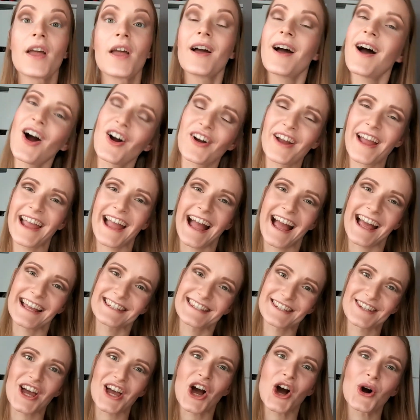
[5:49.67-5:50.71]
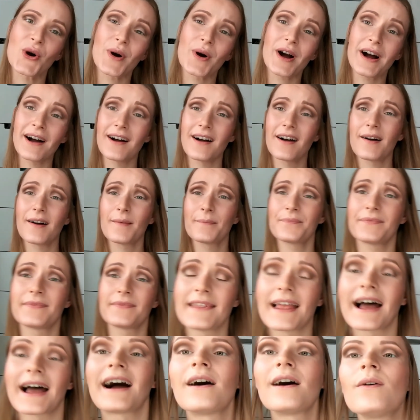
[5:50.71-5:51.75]
Okay guys, so
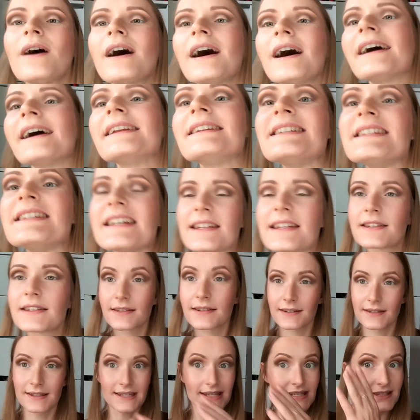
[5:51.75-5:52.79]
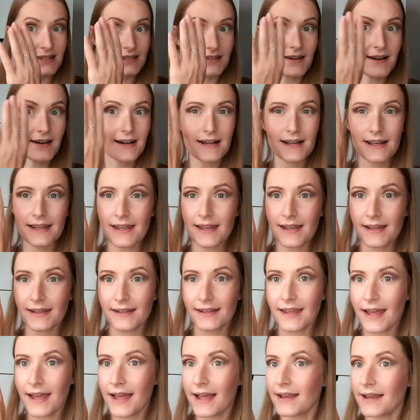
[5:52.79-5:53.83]
now I did this eye
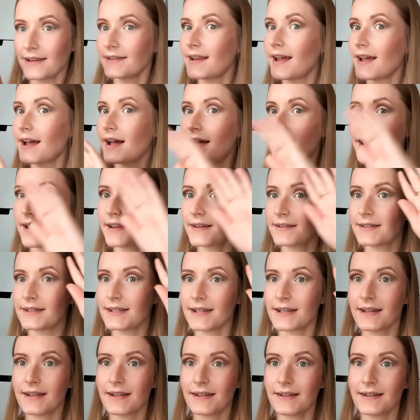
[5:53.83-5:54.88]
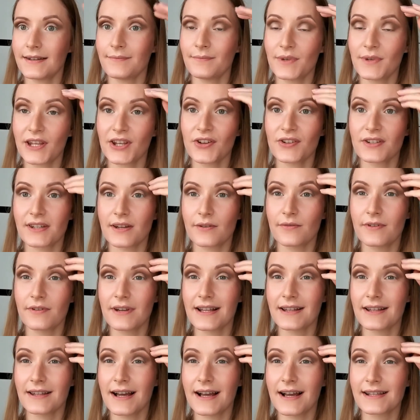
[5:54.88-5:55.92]
again, and then because I
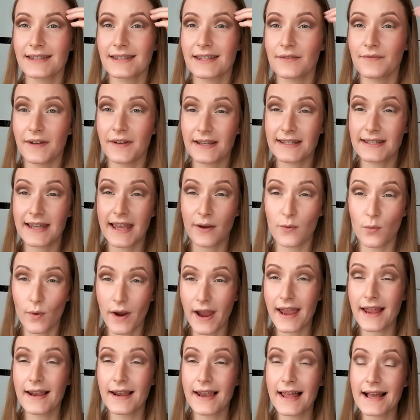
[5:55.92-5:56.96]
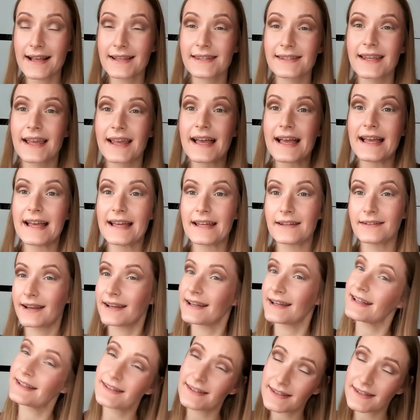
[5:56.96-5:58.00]
realized if I take way less
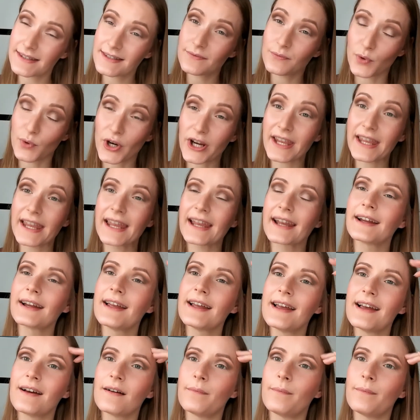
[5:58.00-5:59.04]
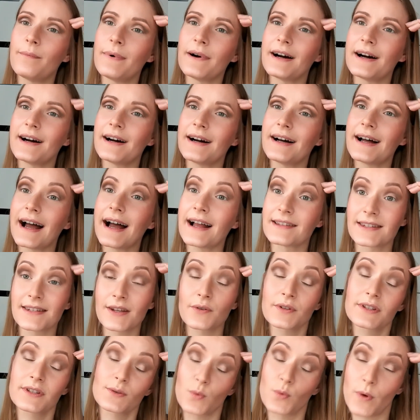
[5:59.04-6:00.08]
then it's working, and
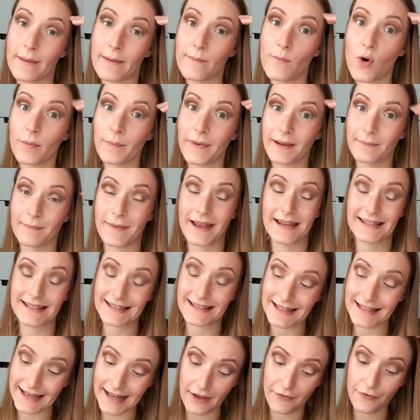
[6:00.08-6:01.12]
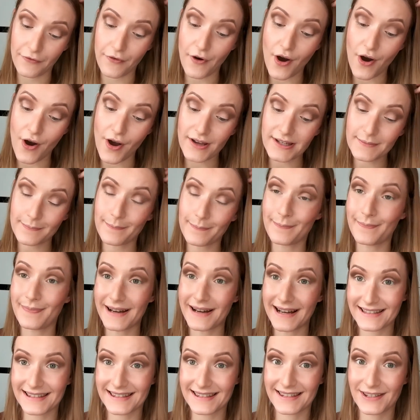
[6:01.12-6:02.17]
so it's way more pigmented than I thought,
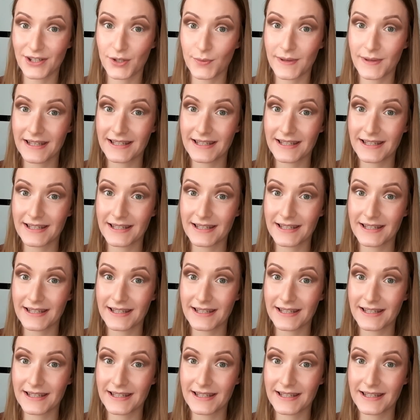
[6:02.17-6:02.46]
but to be